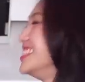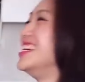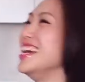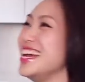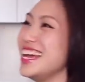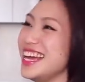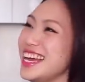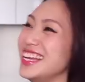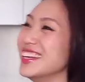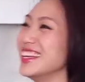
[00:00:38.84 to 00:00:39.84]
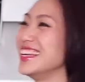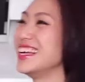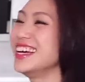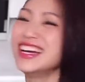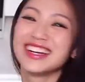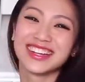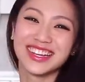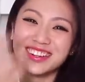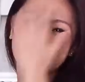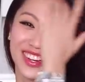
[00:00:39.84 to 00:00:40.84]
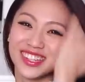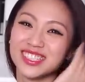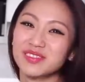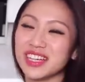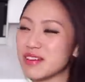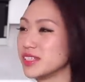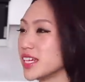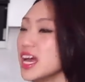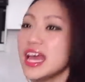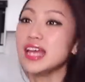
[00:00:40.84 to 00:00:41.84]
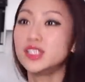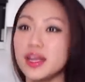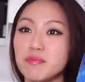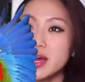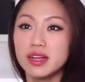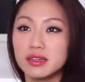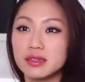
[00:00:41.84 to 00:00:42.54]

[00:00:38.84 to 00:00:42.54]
Jane. Okay, don't mind her. She's a bit camera shy. Hey, Jane, but.